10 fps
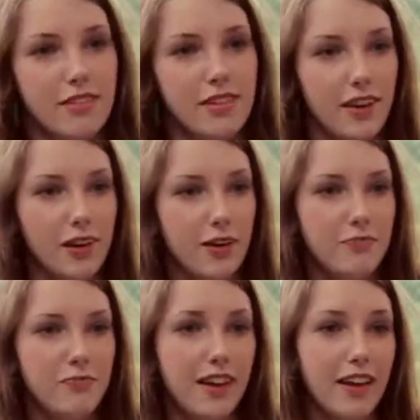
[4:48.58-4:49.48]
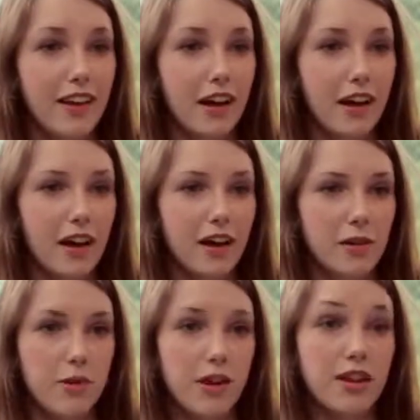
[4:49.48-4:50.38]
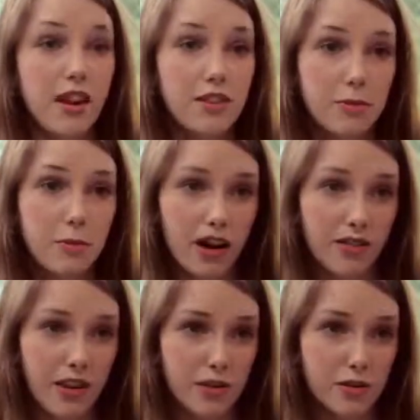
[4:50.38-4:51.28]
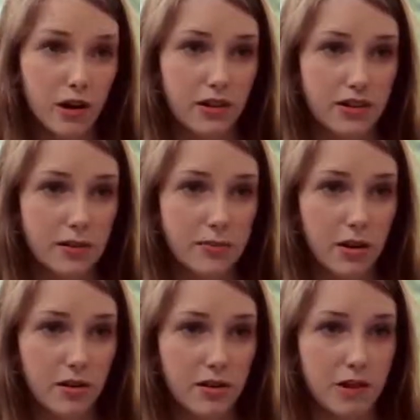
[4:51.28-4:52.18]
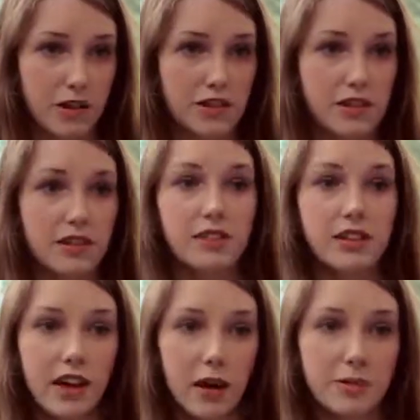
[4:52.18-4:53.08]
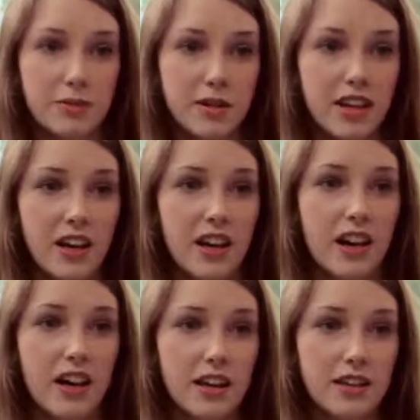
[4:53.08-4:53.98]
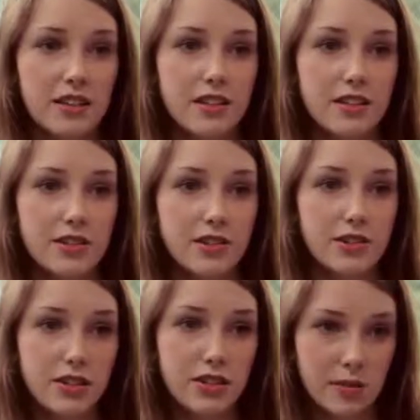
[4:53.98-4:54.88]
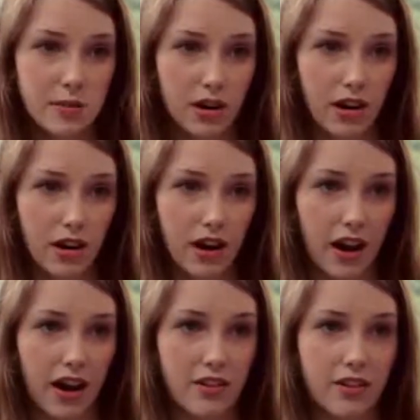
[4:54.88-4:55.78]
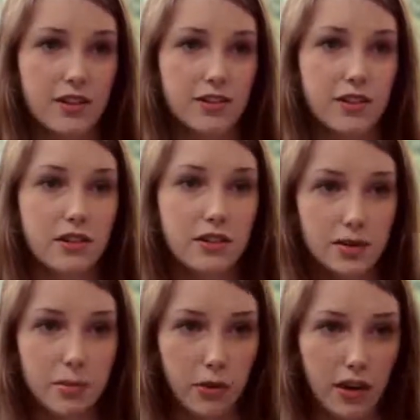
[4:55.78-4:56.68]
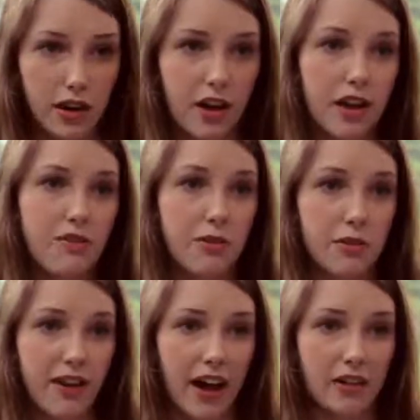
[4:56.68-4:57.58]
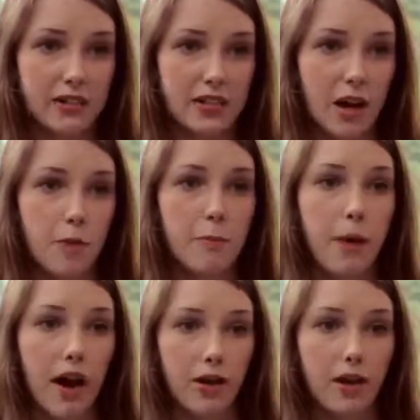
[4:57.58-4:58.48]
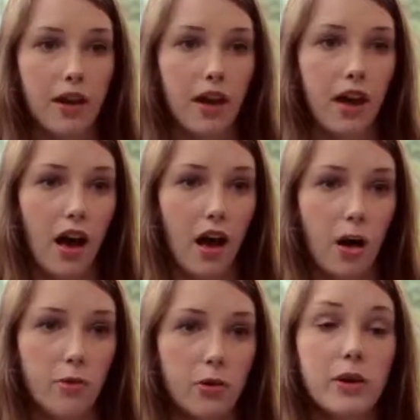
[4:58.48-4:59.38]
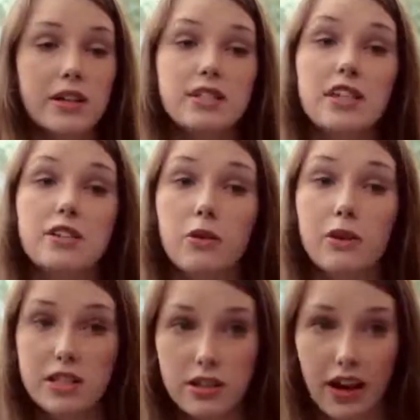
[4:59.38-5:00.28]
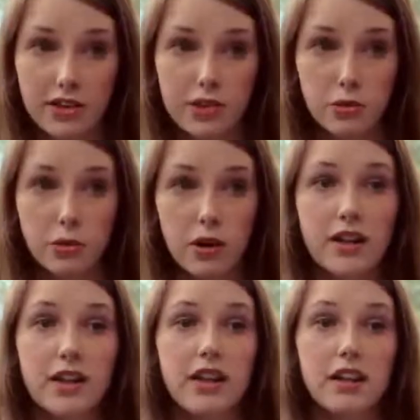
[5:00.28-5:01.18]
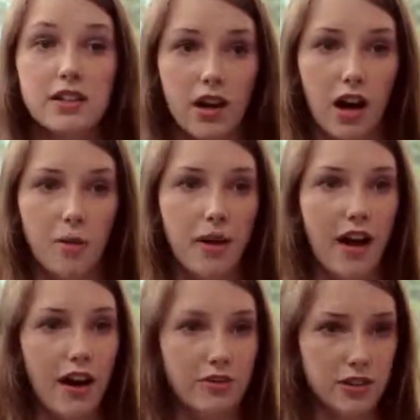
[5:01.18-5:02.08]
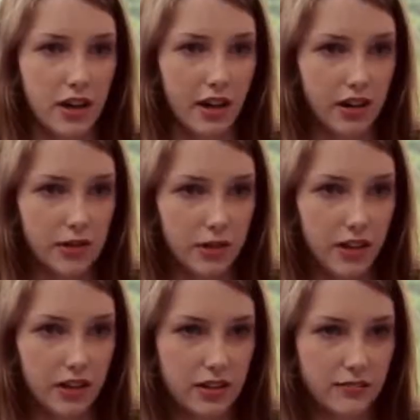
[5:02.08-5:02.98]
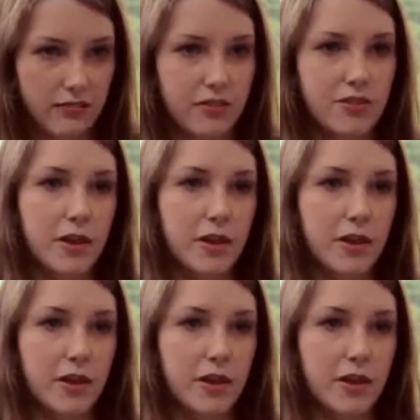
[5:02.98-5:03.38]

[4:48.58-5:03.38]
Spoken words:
Okay. Another part of the anthropology department in Marshall that really helped me is the junior seminar and the general support from the faculty about going to grad school or getting a job after I graduate from